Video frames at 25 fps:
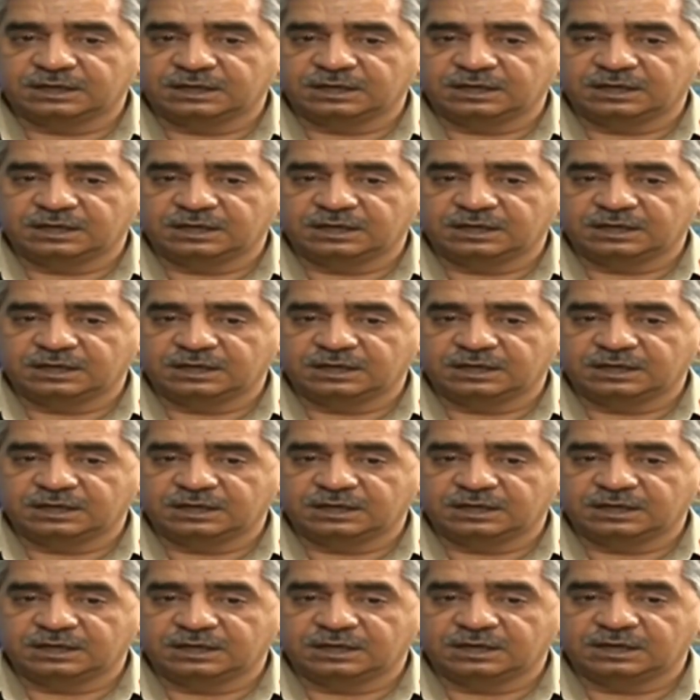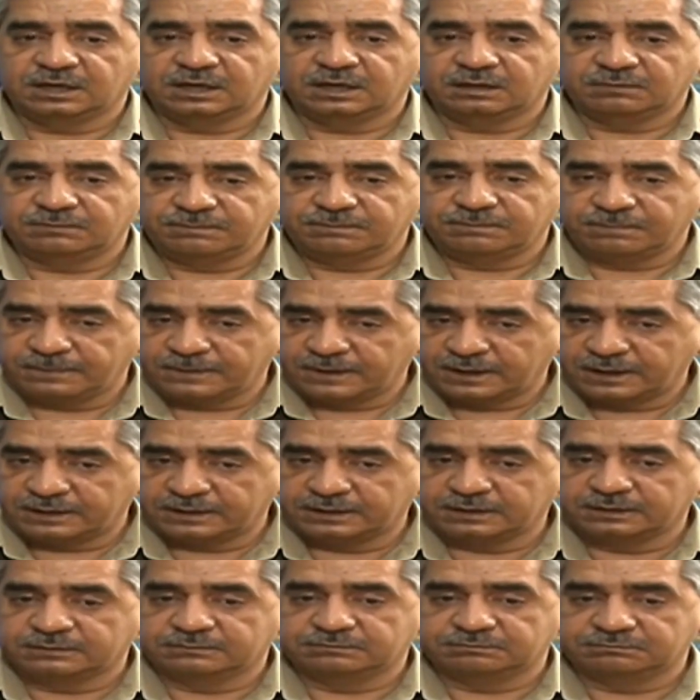
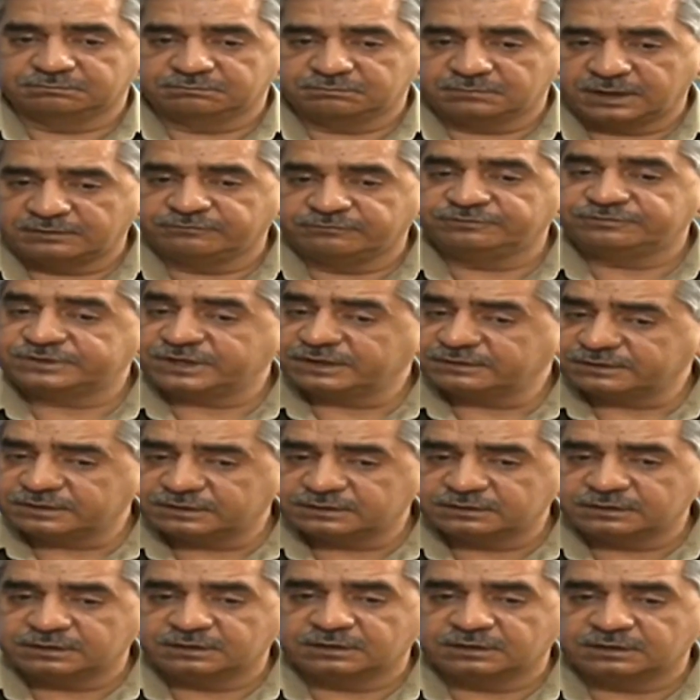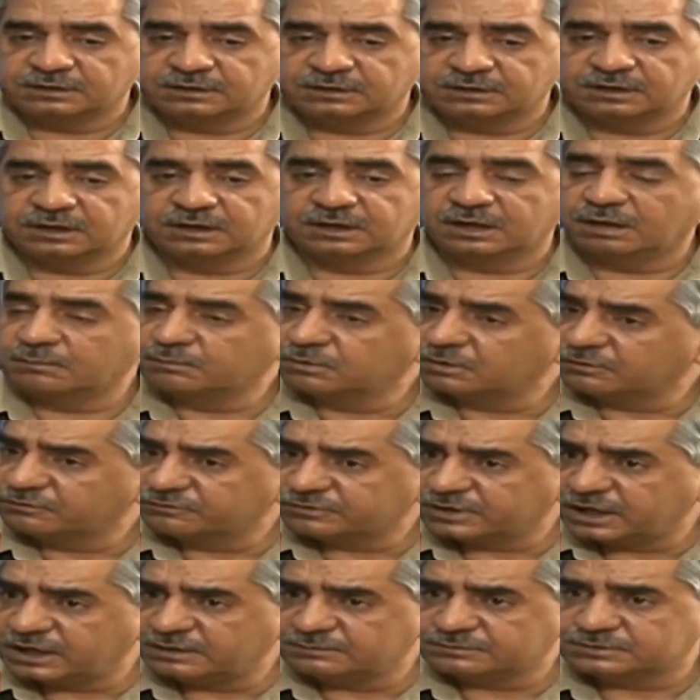And we've said a number
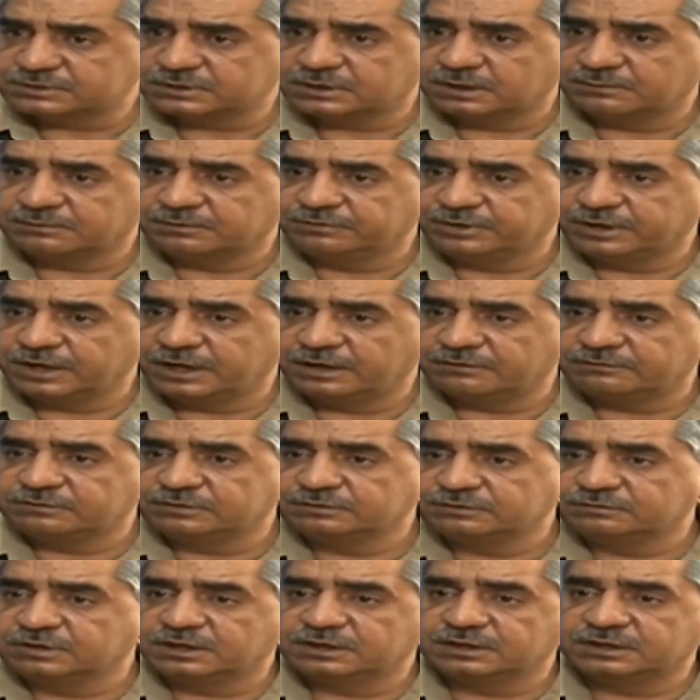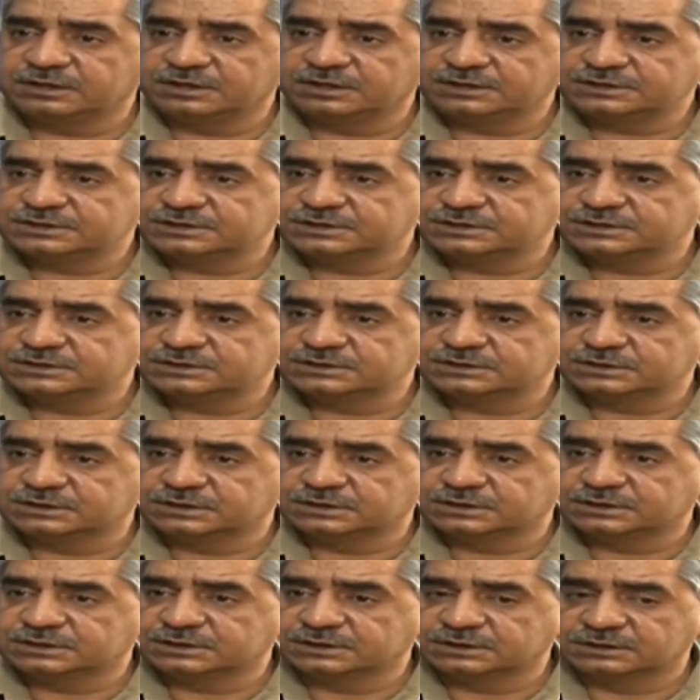of times, I mean, we have a United
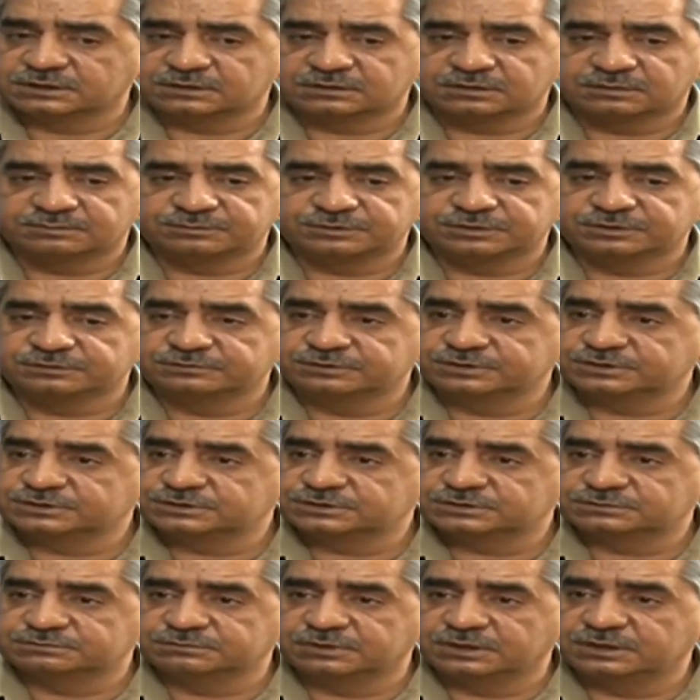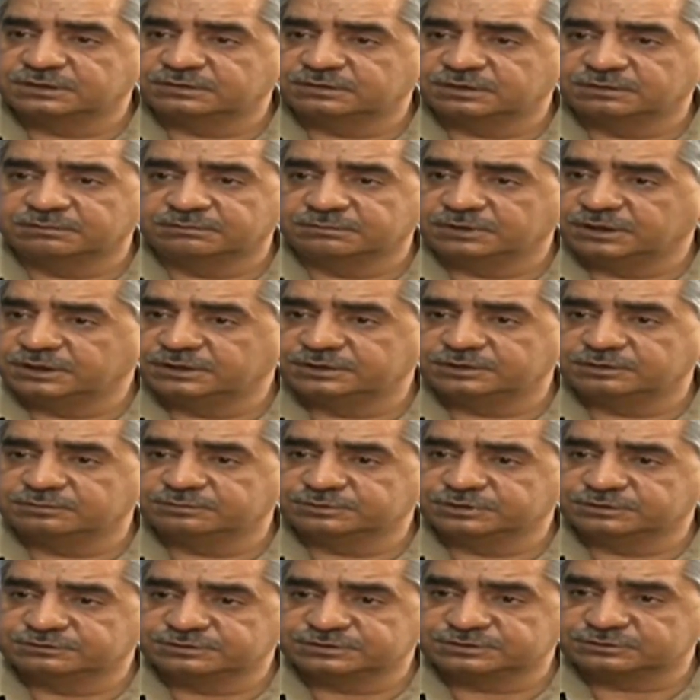Nations military
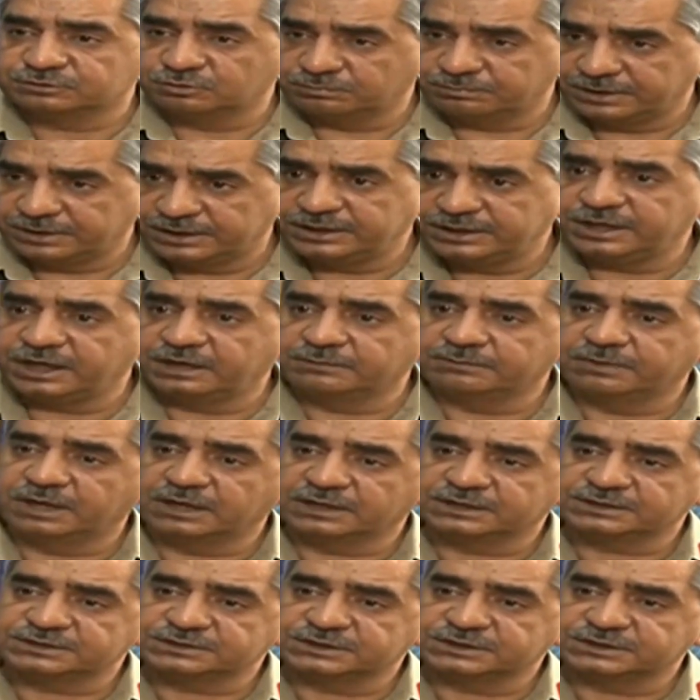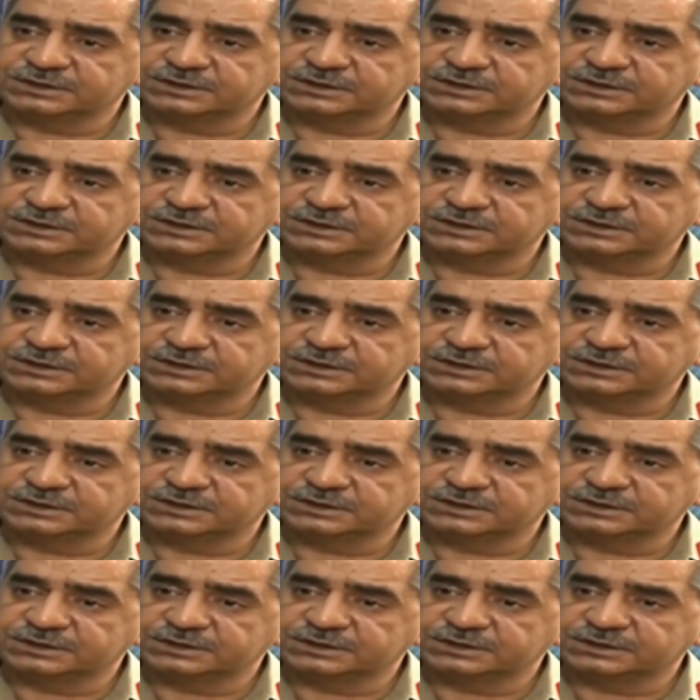observers group in India and